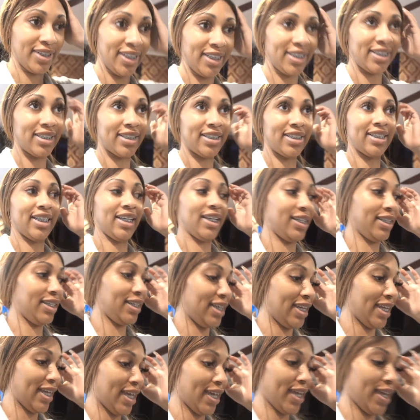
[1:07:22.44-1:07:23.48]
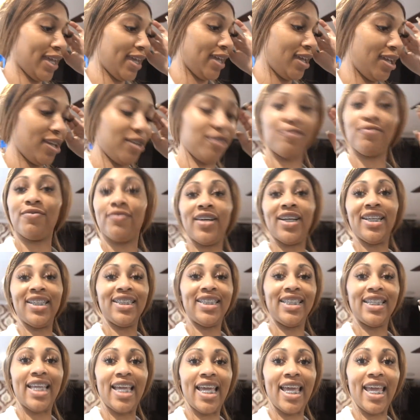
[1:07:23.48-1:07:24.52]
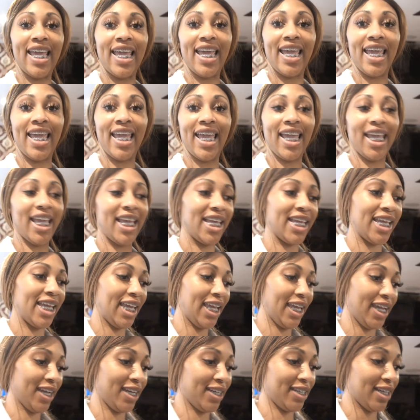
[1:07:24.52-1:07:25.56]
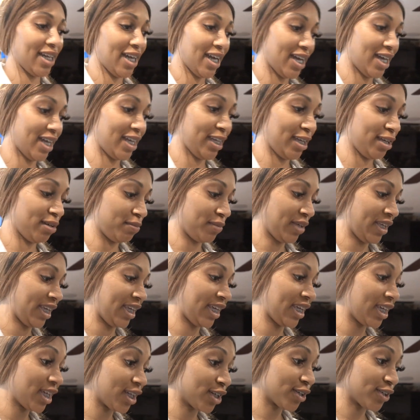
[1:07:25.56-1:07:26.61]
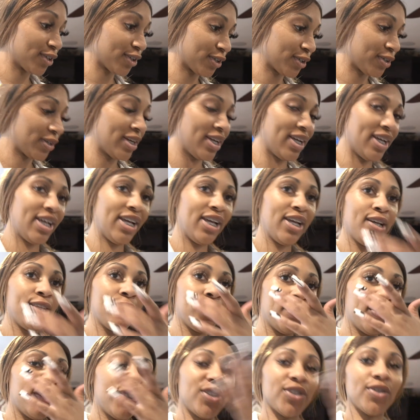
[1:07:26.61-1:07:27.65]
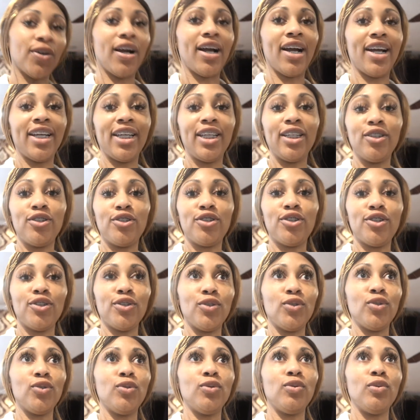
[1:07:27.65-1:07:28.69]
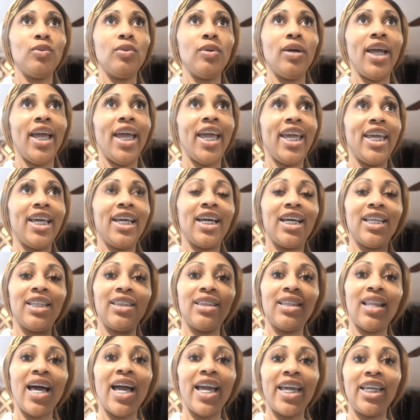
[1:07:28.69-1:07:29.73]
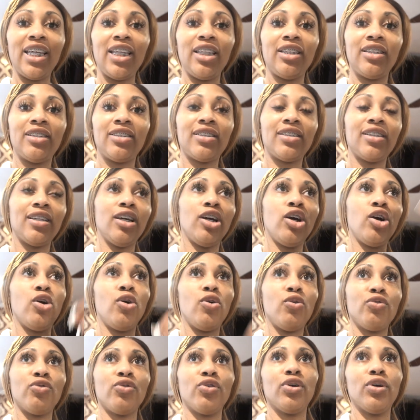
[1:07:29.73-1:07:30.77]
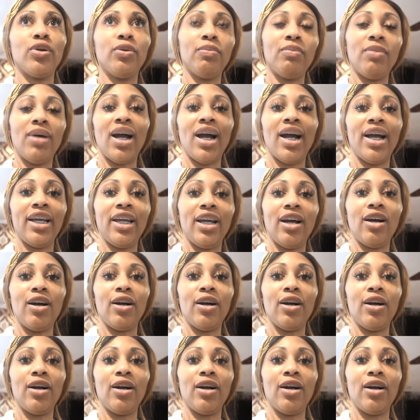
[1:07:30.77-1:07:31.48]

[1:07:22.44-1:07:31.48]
It's Sunday fun day and I am here trying to hang a light over my